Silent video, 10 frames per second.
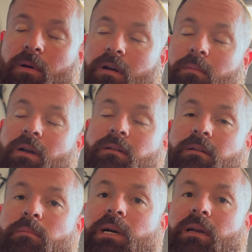under my
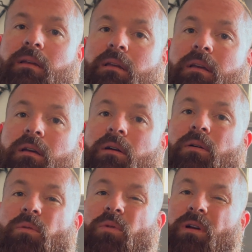hood, but
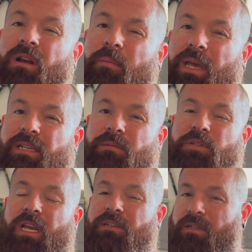we're going to make some
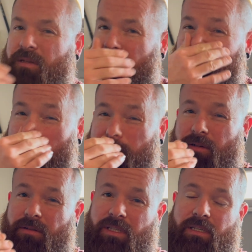changes to the
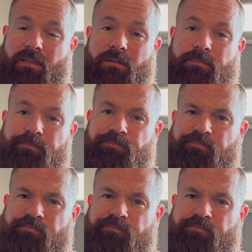electrical system